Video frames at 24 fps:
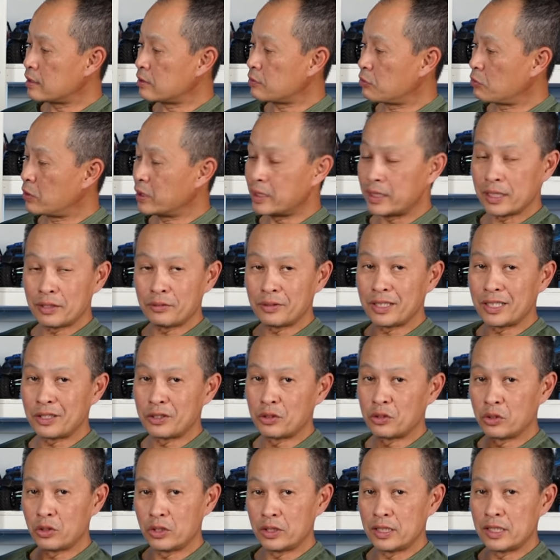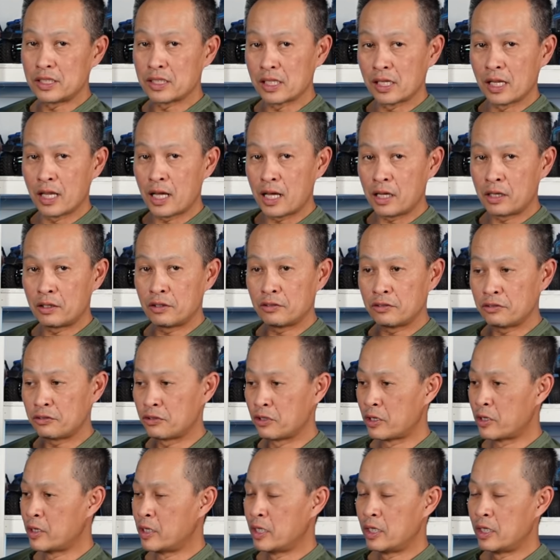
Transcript: one thing really good is a lot of,